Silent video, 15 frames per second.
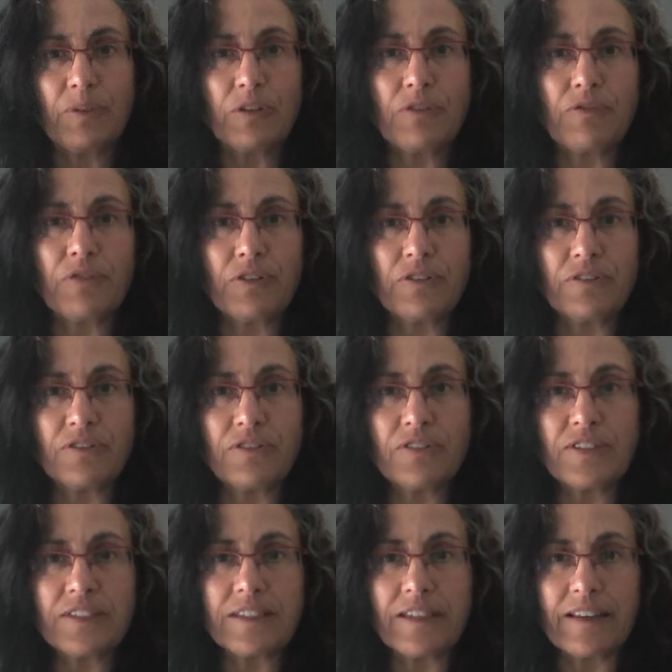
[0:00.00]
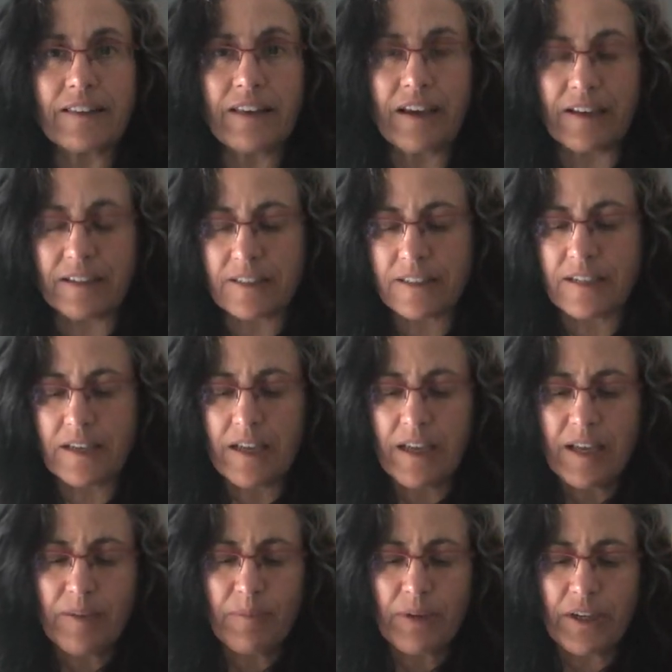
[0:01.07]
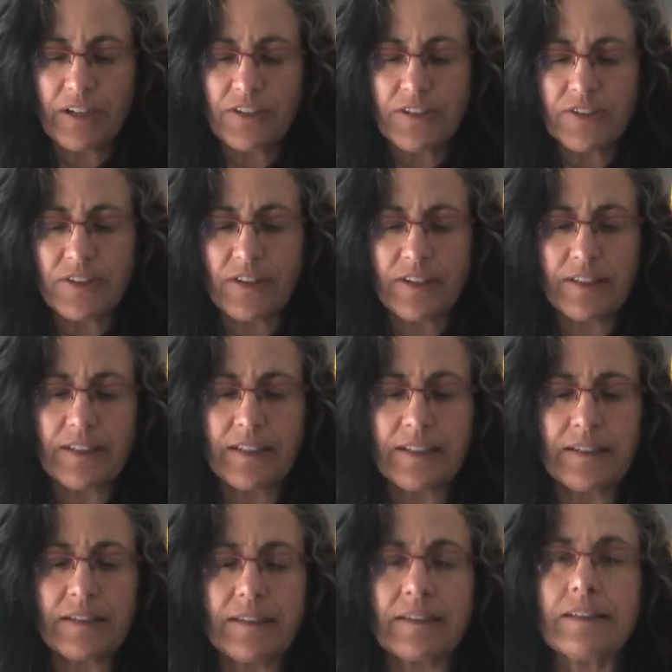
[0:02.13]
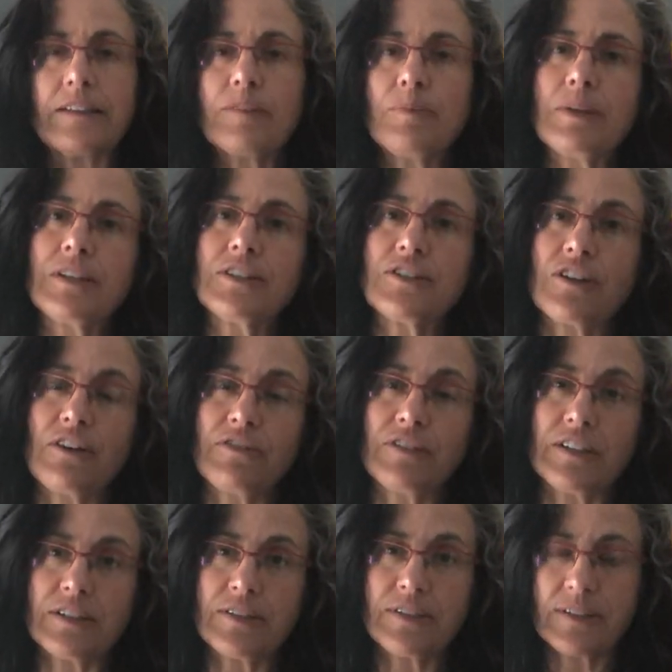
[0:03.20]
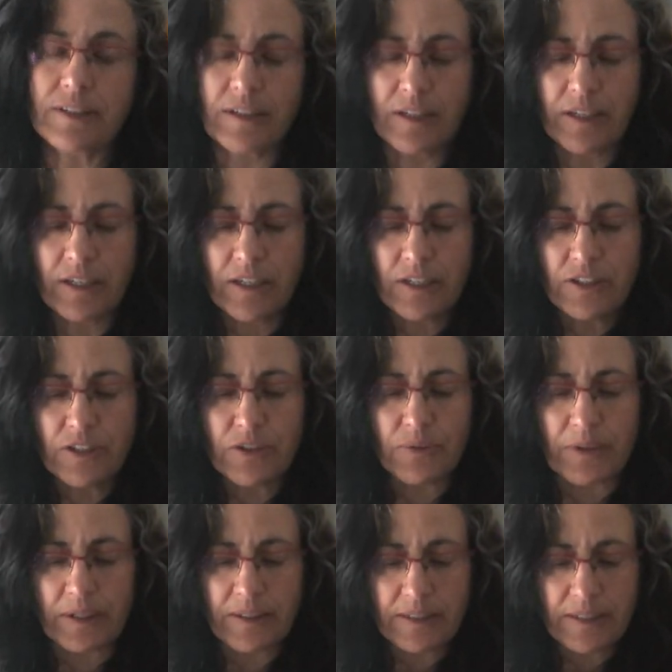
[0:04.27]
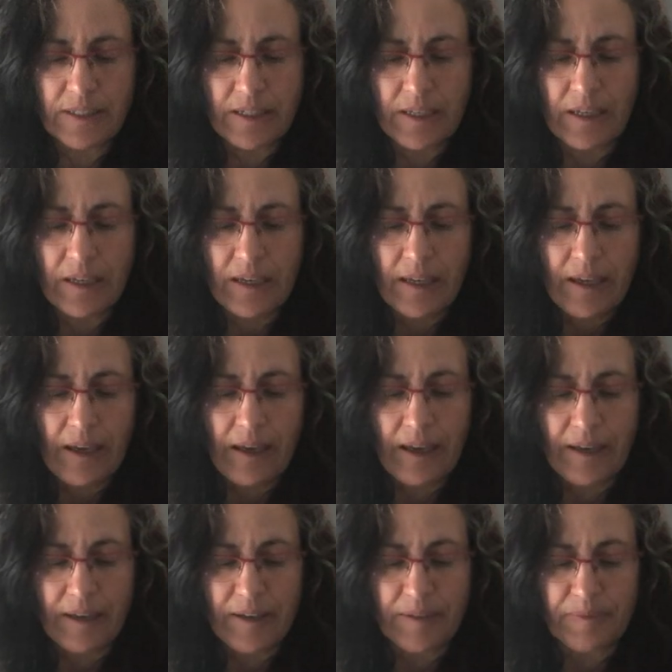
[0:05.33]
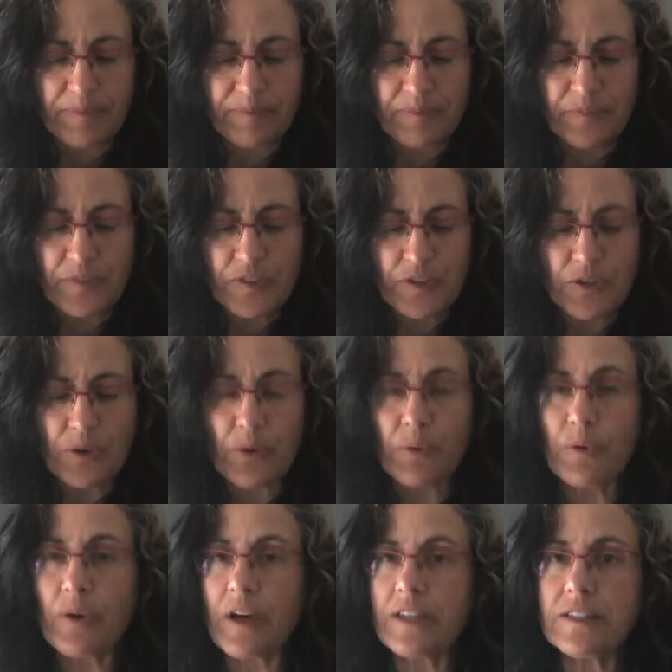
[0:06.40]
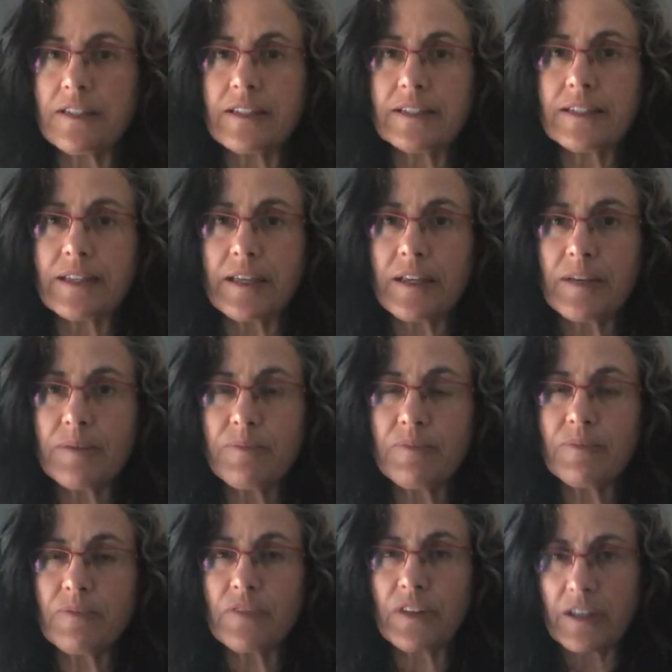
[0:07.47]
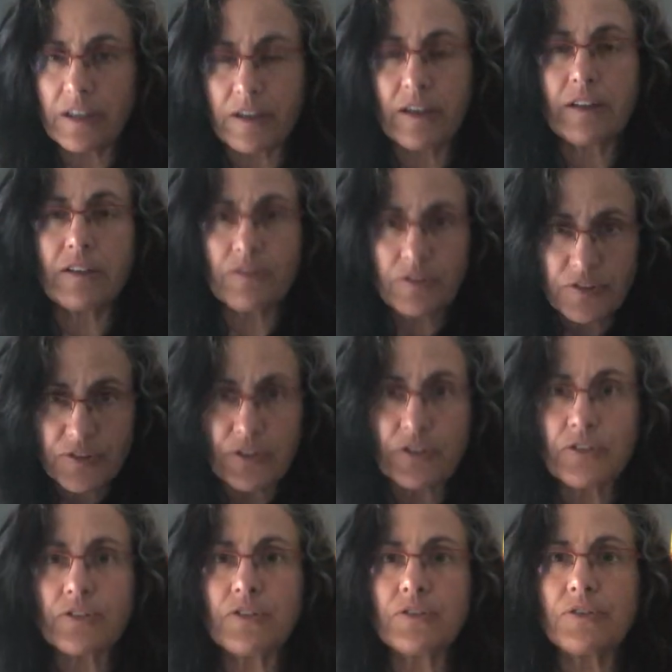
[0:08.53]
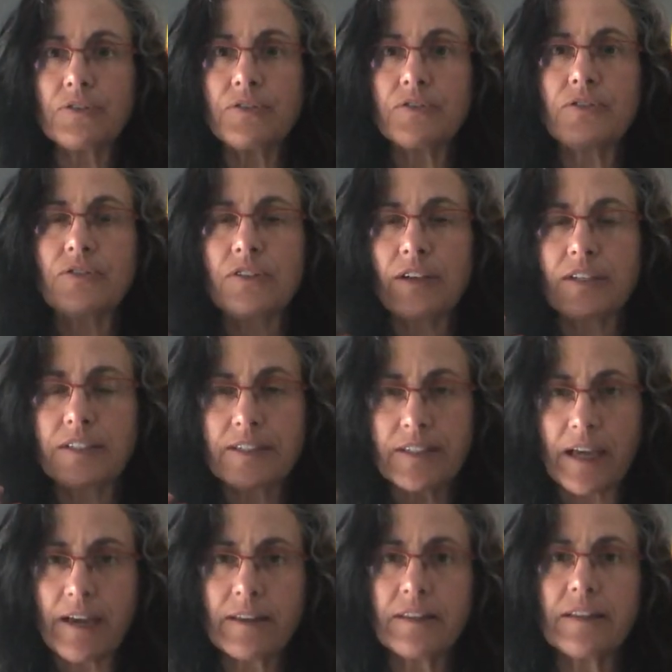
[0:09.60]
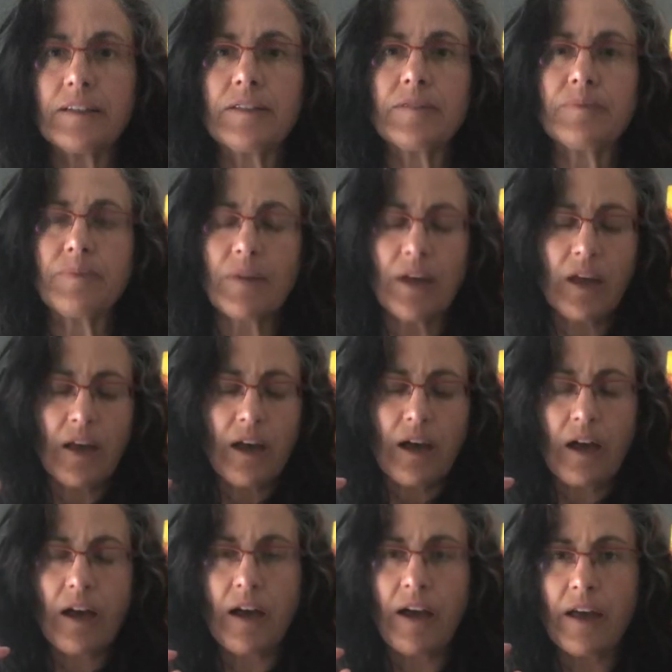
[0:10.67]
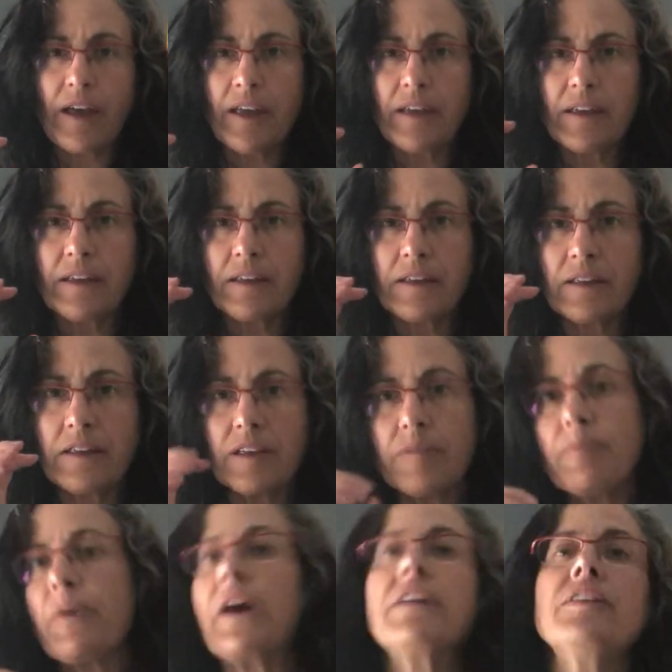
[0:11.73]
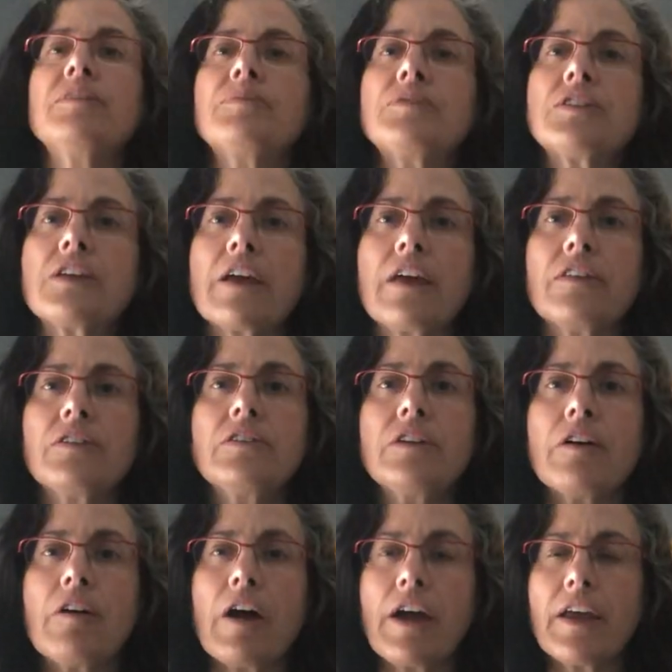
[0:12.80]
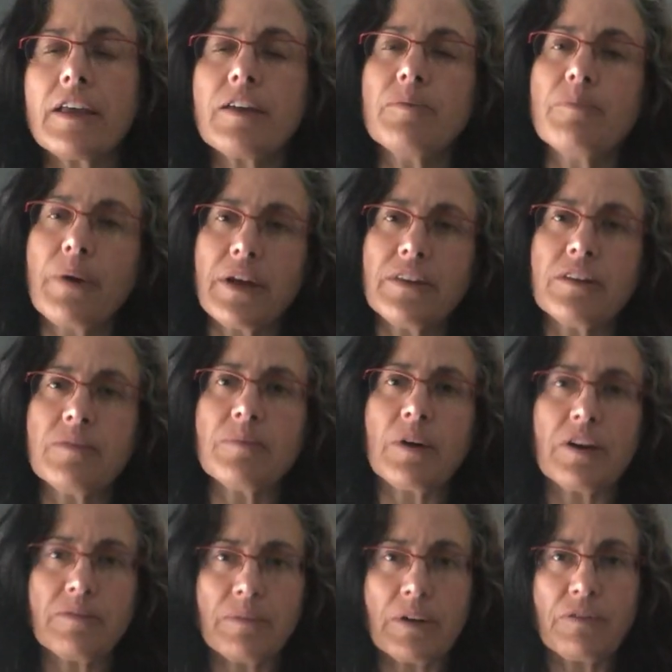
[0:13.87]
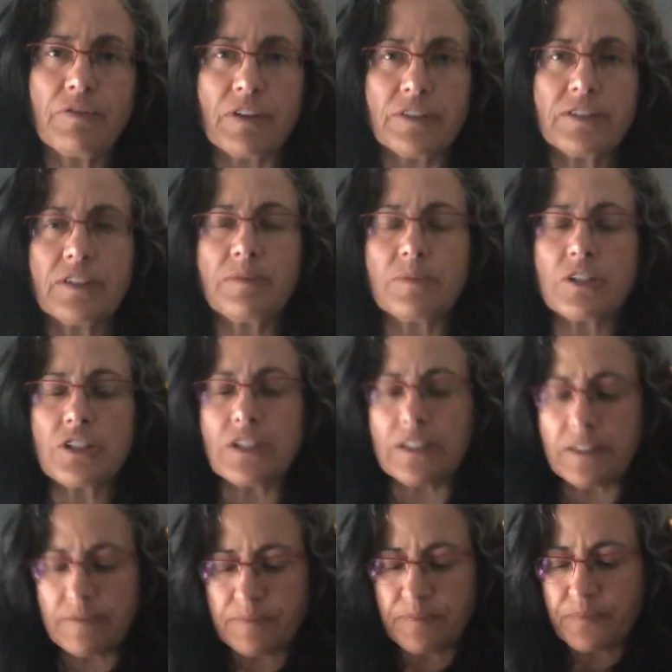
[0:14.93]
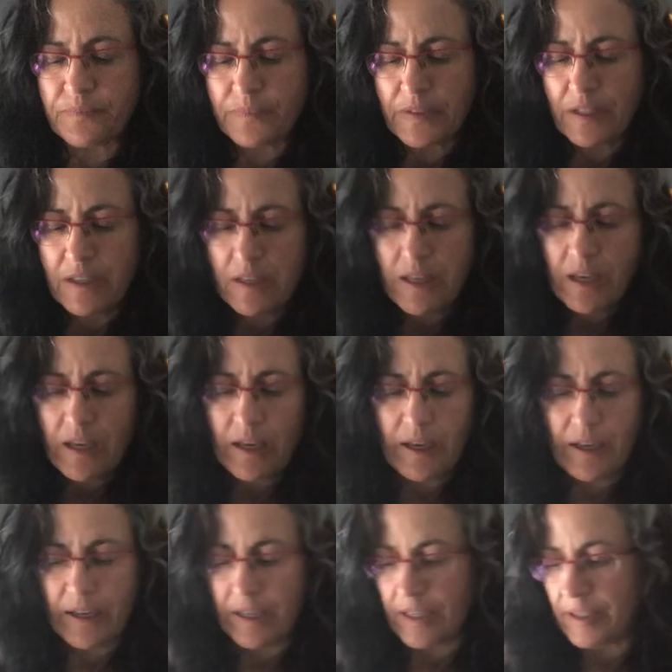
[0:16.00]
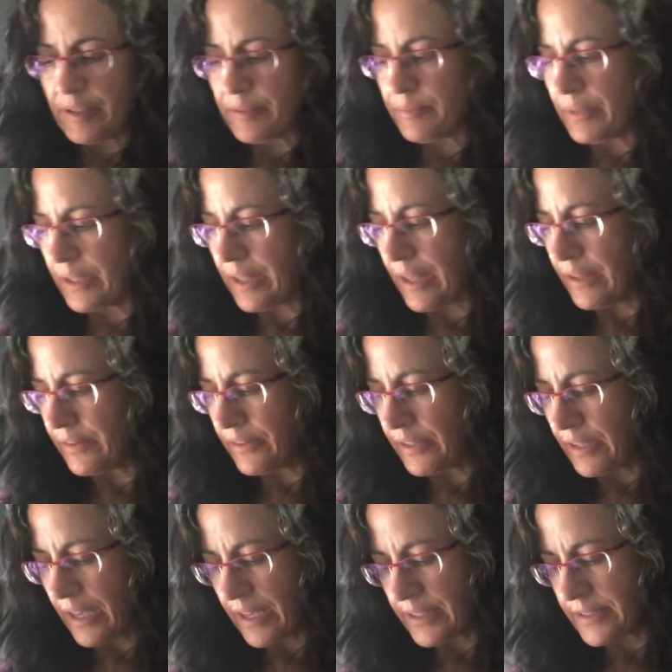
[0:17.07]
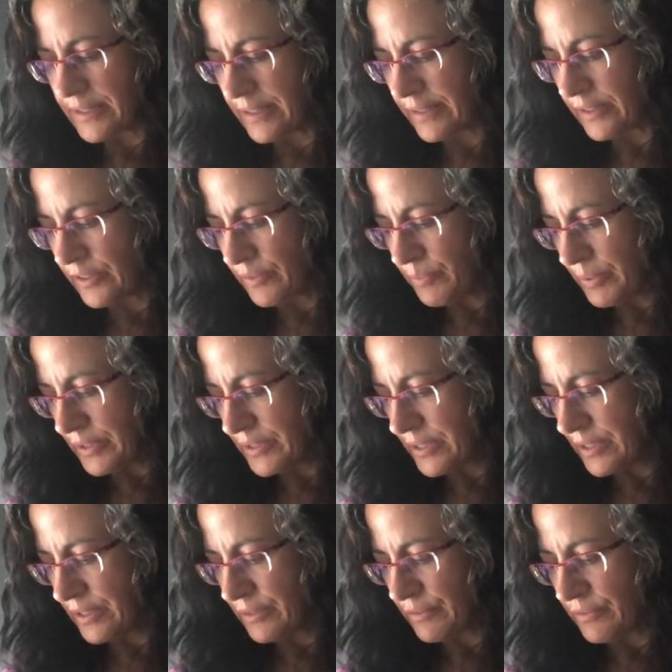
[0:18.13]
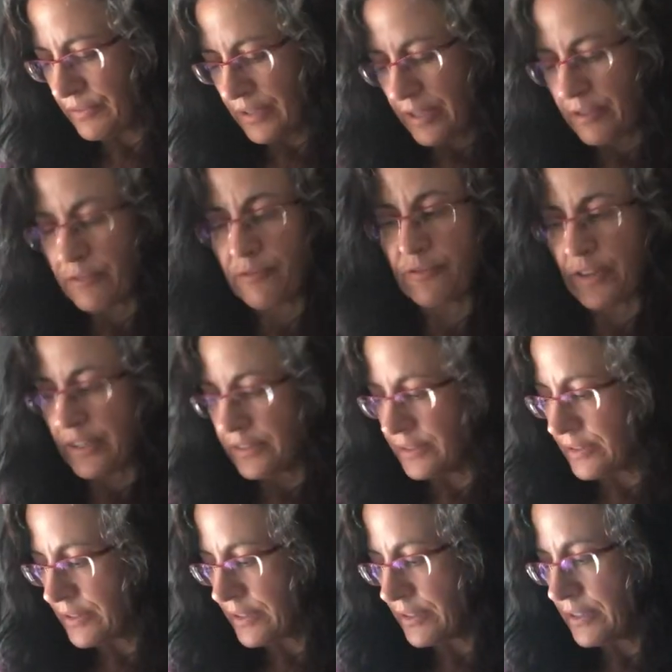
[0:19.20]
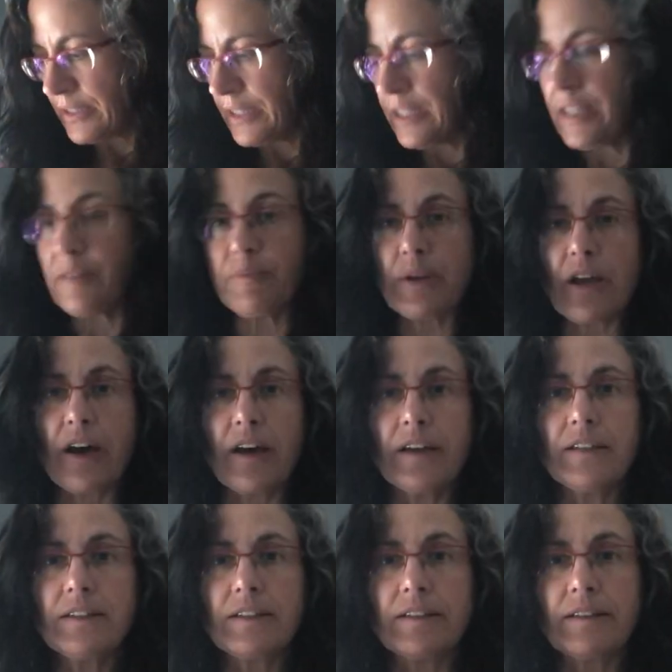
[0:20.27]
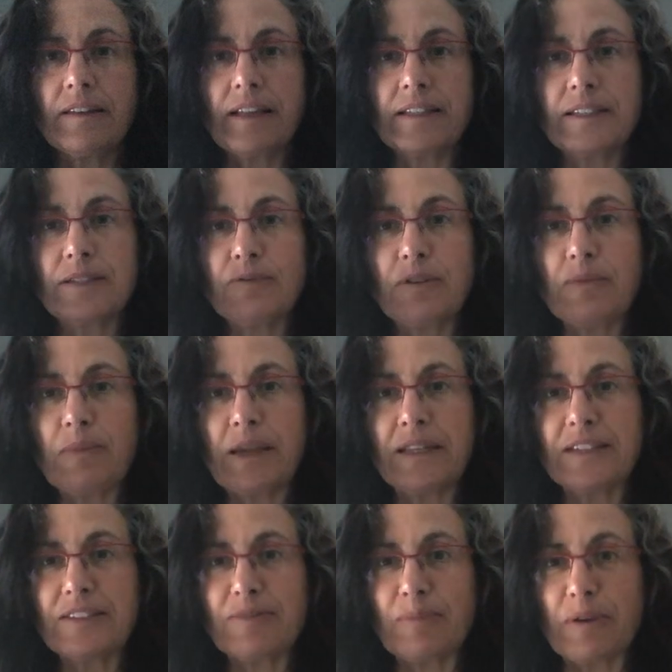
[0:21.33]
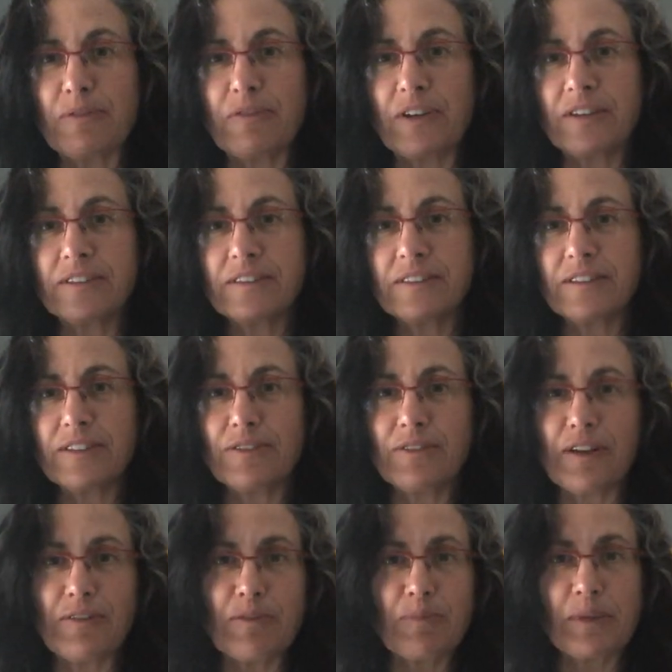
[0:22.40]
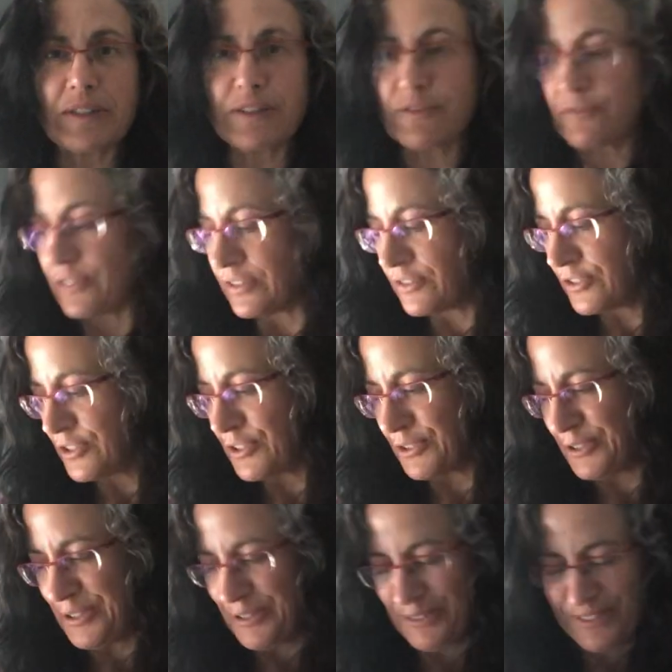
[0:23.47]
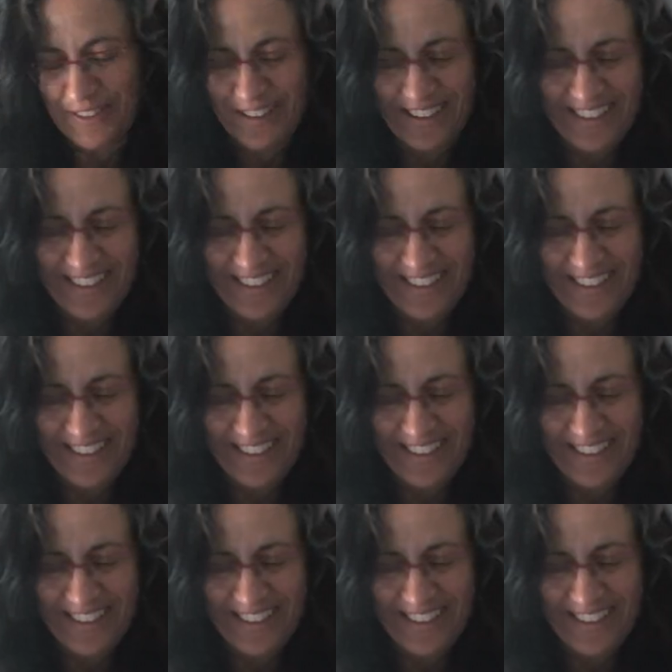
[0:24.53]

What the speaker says: beautiful just like that. But I just thought it needed a little bit of softness to it. So I did the same thing. I cut out the circles, I stacked them, I combined them together. Now I combine them on my felting machine. Again, that has a little bit of felt in behind, and that's the remains of my felt. I don't have a piece of felt to show you.